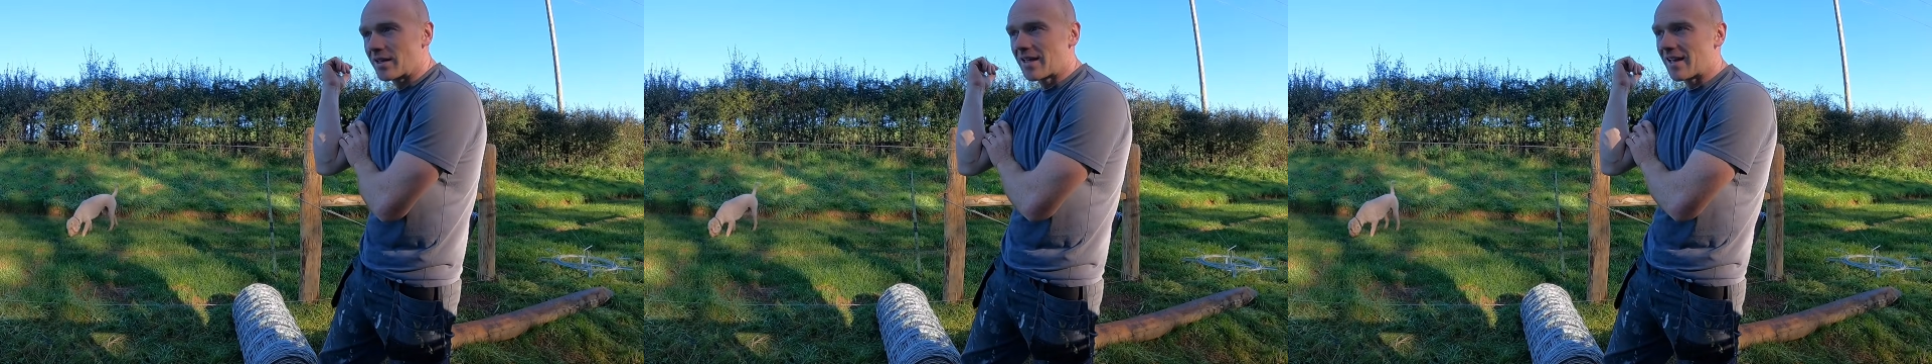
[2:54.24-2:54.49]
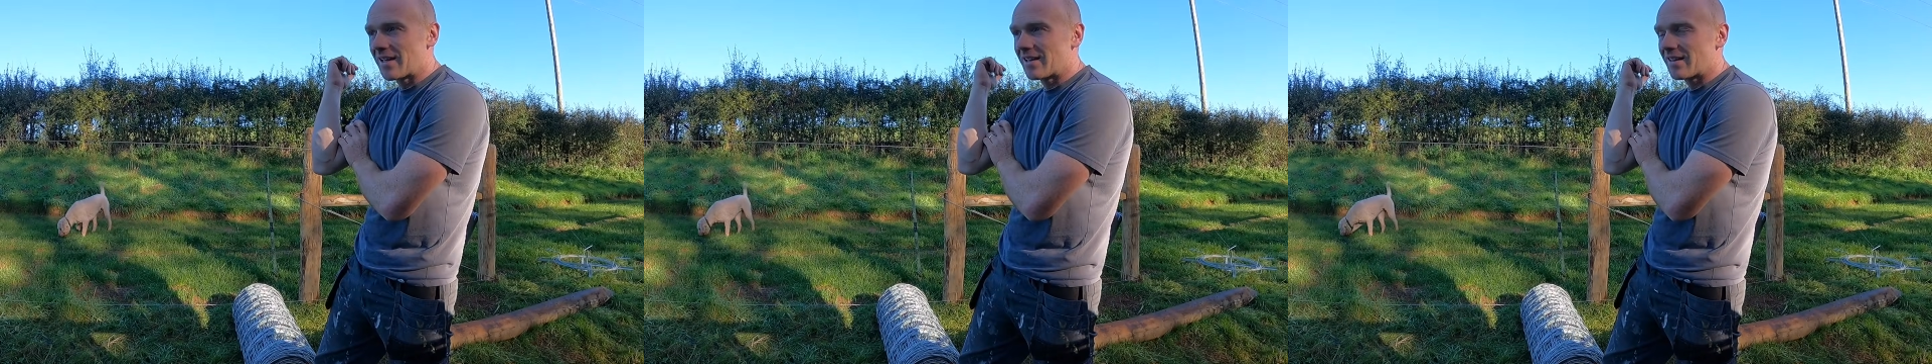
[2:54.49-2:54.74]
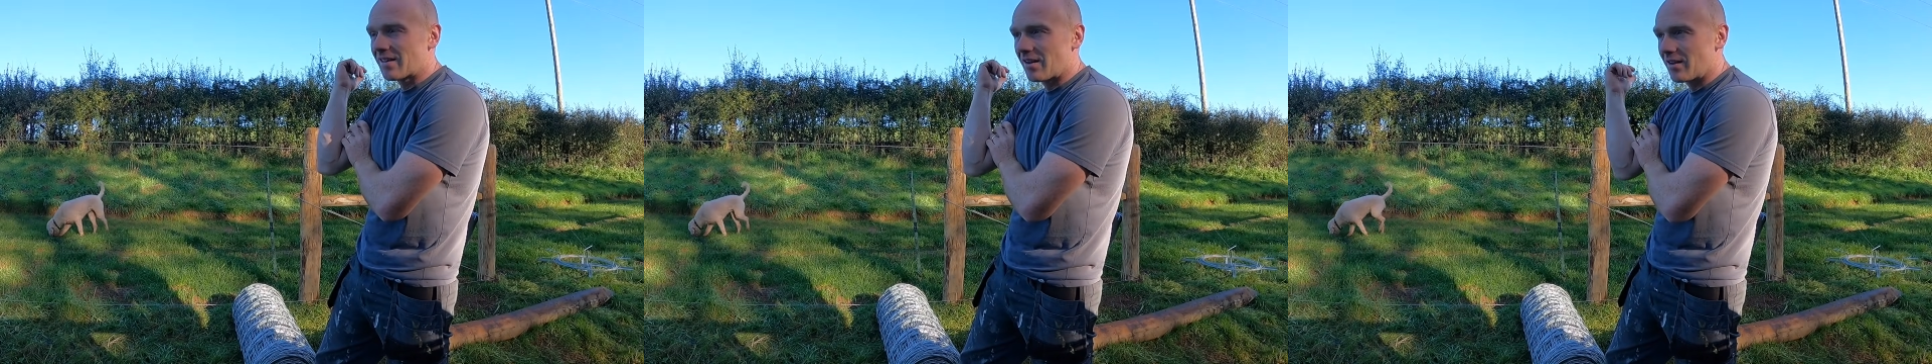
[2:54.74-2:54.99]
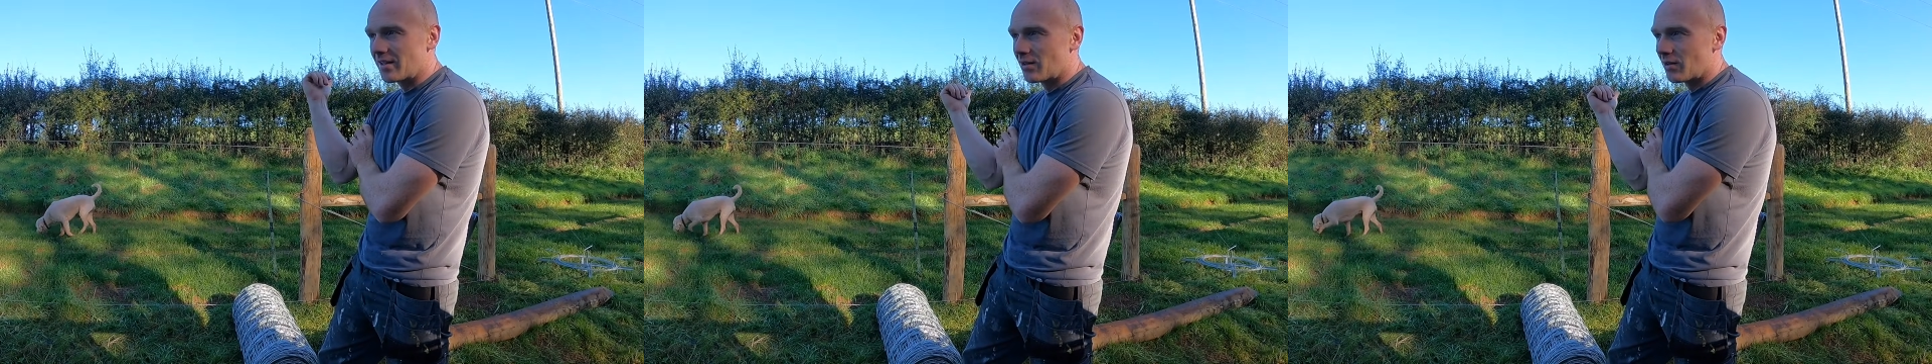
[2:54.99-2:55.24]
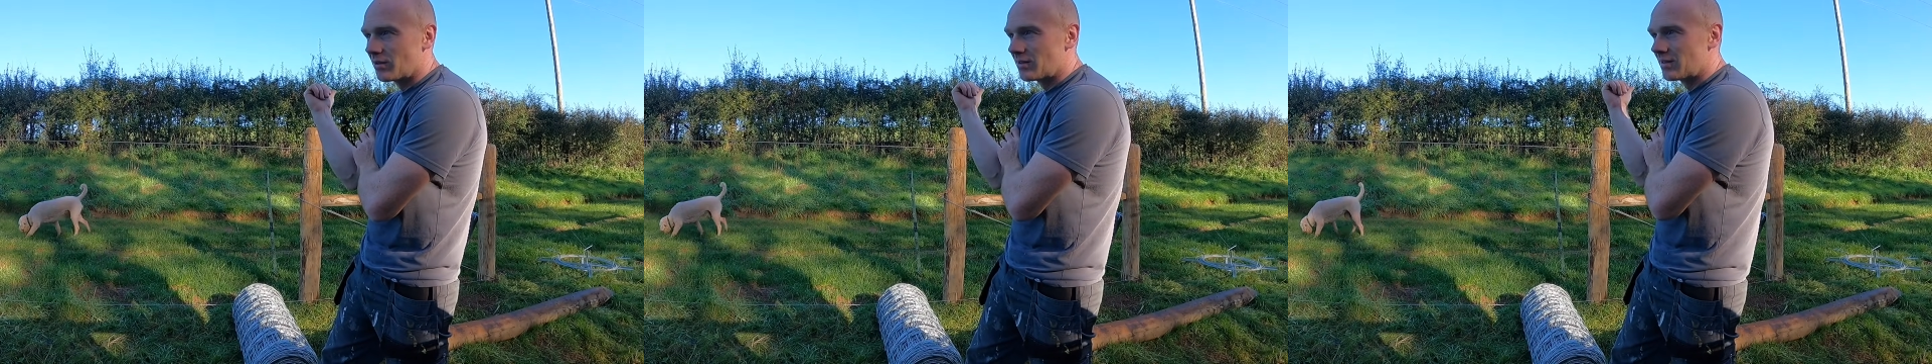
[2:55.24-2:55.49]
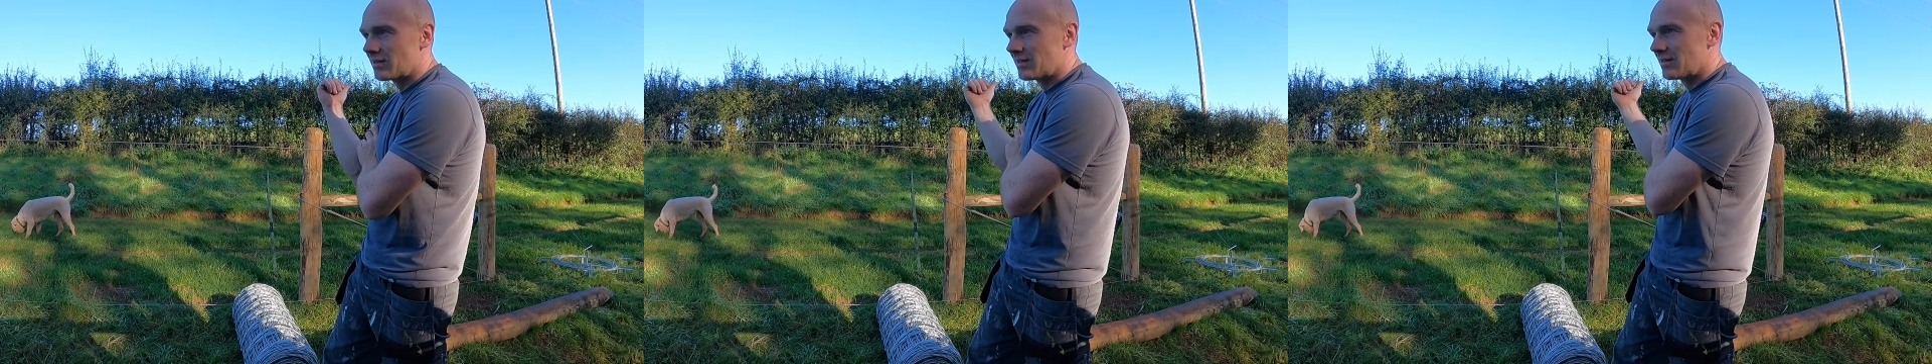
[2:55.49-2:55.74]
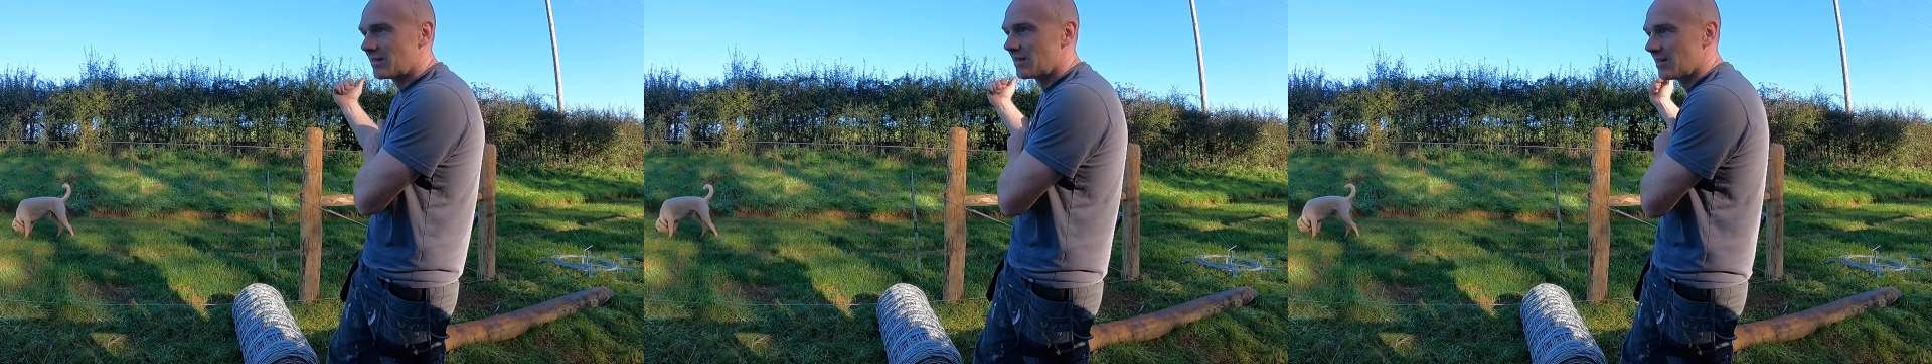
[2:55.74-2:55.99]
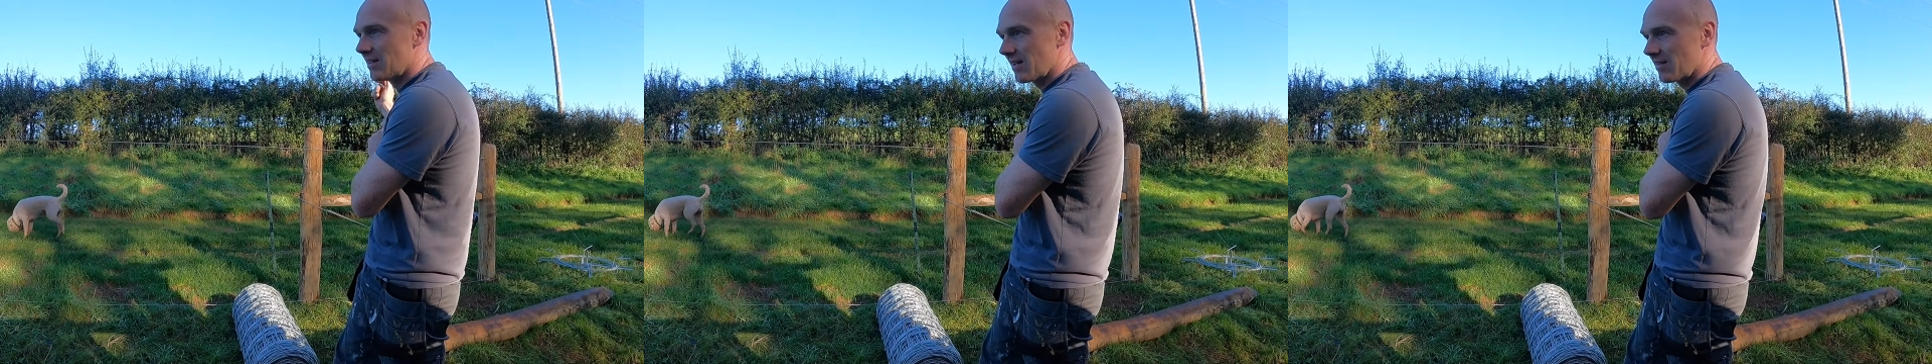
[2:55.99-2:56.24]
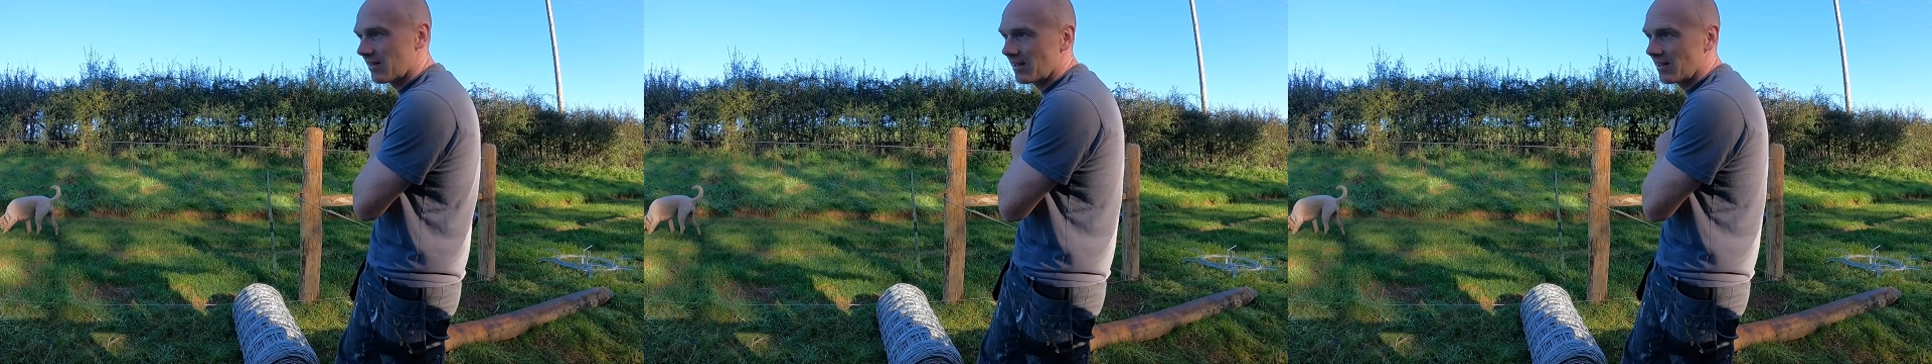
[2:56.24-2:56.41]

to get it tied on this